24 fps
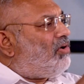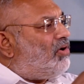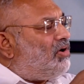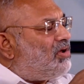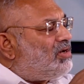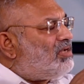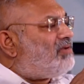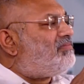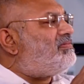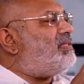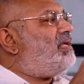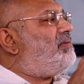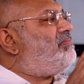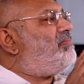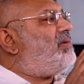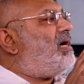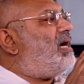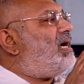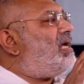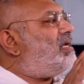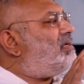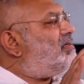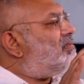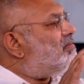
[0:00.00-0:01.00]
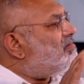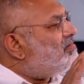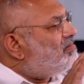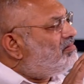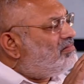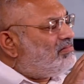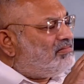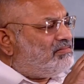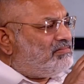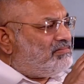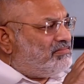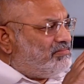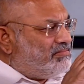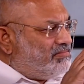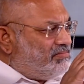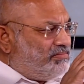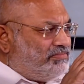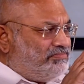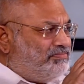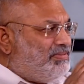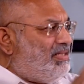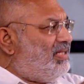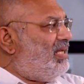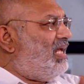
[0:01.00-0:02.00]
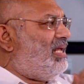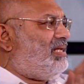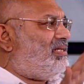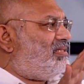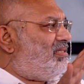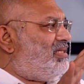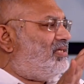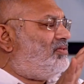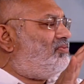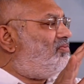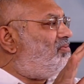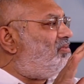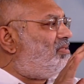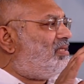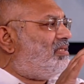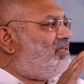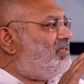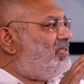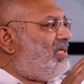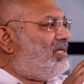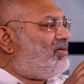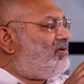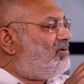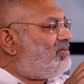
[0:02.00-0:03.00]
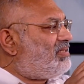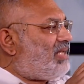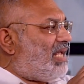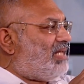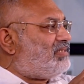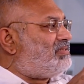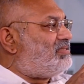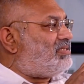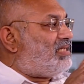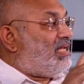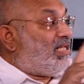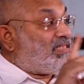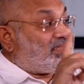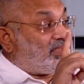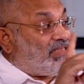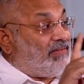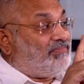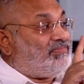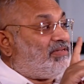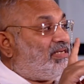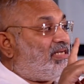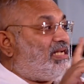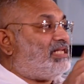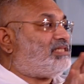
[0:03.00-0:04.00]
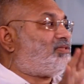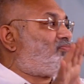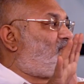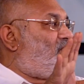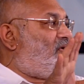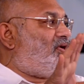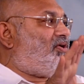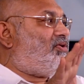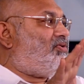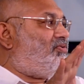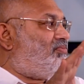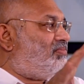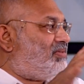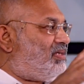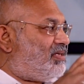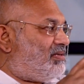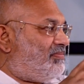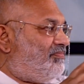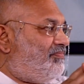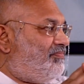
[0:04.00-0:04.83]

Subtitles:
all of them are benign. They are not cancer except the desmoid tumor.